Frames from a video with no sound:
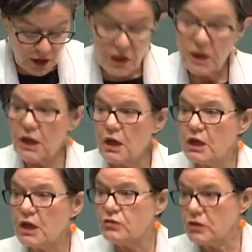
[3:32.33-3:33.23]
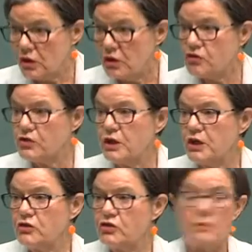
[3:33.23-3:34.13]
And again, I'd like to acknowledge the
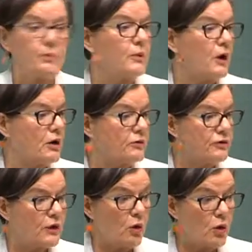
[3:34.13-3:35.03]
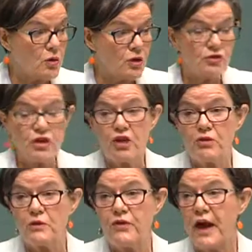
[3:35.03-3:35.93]
leadership of all the chairs
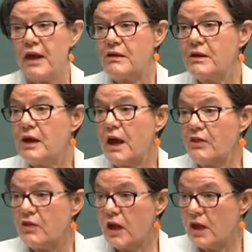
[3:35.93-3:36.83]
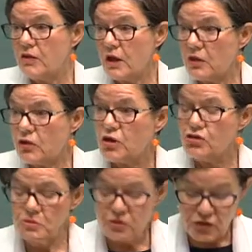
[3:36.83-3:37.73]
we've had and the
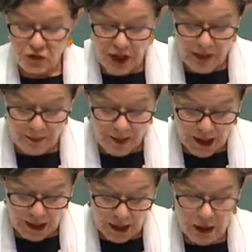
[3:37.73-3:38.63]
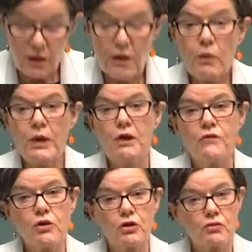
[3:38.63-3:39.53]
contribution of the Labor Party. We
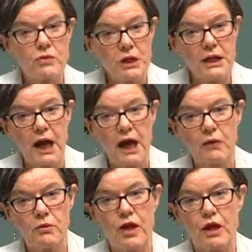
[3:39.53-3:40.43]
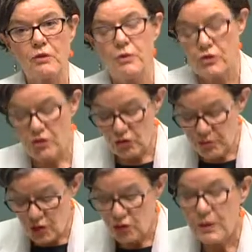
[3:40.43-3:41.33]
have worked really hard with our communities
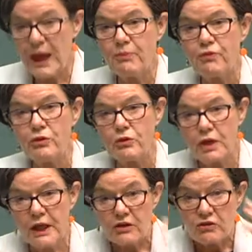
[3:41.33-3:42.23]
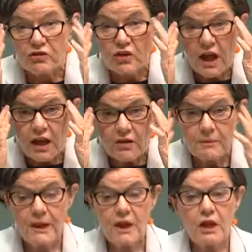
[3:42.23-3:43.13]
because we absolutely understand
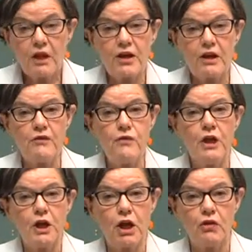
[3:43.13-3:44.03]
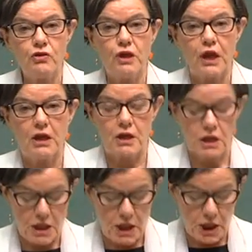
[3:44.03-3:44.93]
that if we are going to get
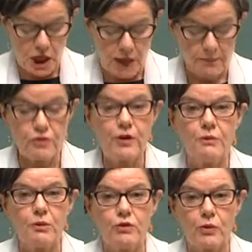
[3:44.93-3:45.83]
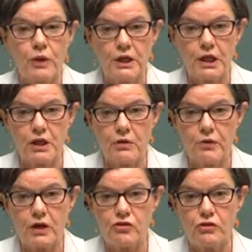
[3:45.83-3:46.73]
the development that we need in the
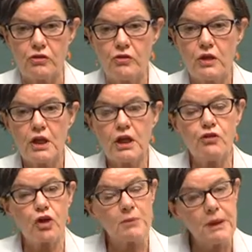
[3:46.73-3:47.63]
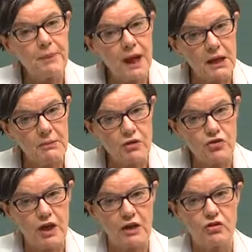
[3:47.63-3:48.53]
regions, it's got to be a
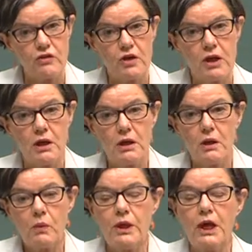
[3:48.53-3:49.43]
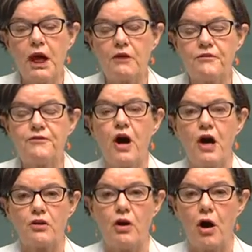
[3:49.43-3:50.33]
parliamentary activity. We can't
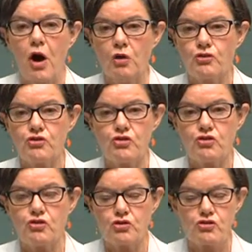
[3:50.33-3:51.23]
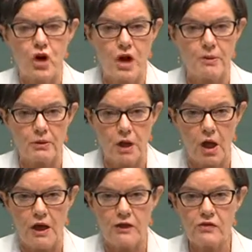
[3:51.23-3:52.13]
fight on traditional tribal
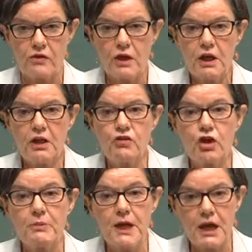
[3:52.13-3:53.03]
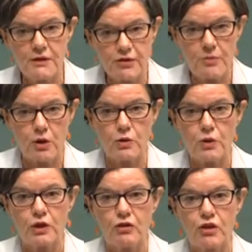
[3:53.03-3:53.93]
lines. It's got to be everybody
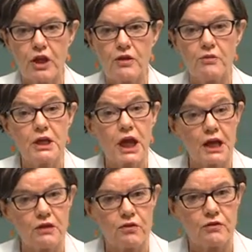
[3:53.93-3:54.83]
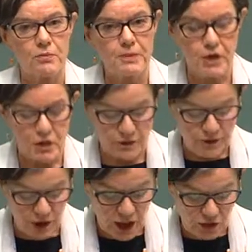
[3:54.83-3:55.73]
working together, regardless of your political
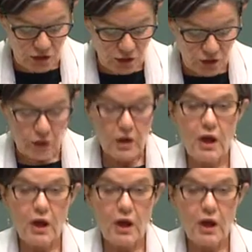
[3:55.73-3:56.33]
affiliations.